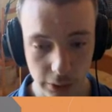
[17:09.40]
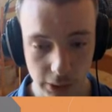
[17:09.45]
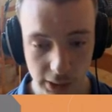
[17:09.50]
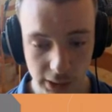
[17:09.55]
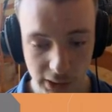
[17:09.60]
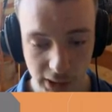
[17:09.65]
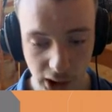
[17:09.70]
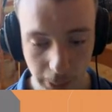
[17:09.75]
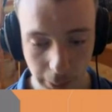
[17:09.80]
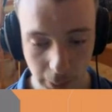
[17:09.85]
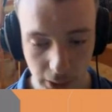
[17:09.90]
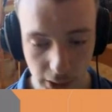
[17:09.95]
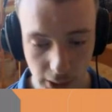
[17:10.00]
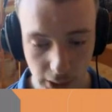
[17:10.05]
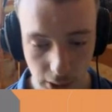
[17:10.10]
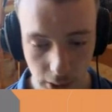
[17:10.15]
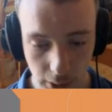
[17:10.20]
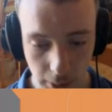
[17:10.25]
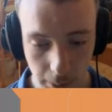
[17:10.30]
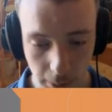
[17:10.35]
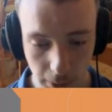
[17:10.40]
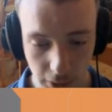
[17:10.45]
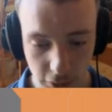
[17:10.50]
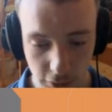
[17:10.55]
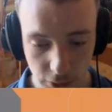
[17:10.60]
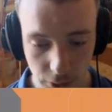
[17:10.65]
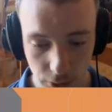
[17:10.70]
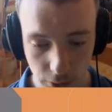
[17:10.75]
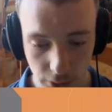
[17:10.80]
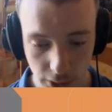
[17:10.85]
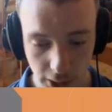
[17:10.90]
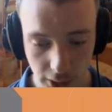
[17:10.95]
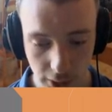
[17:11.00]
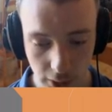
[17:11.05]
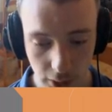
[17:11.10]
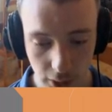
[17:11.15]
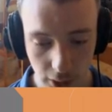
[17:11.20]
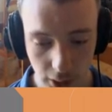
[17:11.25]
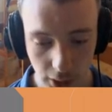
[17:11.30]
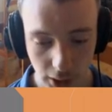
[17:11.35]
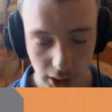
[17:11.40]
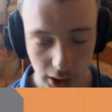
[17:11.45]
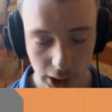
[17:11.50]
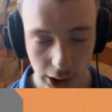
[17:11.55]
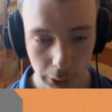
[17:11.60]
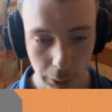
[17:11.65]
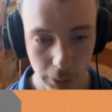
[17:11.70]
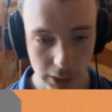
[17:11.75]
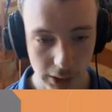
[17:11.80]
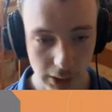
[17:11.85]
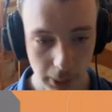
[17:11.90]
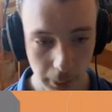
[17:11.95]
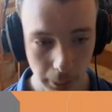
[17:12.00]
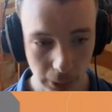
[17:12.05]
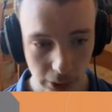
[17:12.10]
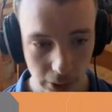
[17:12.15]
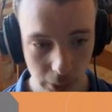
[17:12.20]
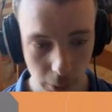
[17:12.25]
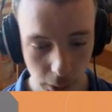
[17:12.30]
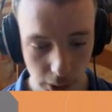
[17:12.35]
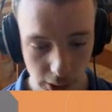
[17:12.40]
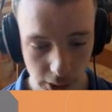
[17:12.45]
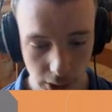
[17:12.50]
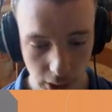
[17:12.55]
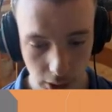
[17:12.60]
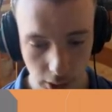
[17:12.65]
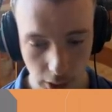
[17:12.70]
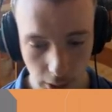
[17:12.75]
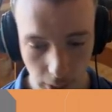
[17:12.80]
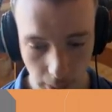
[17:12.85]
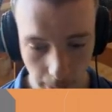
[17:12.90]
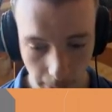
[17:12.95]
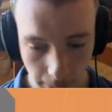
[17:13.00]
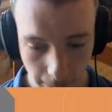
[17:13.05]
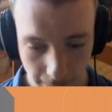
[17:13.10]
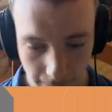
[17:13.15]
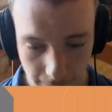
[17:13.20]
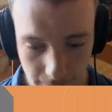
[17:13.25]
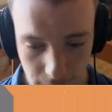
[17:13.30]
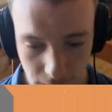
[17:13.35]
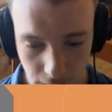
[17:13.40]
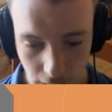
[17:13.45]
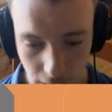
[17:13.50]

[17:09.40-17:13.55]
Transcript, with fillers: chose this naming to make sure that it was apparent what the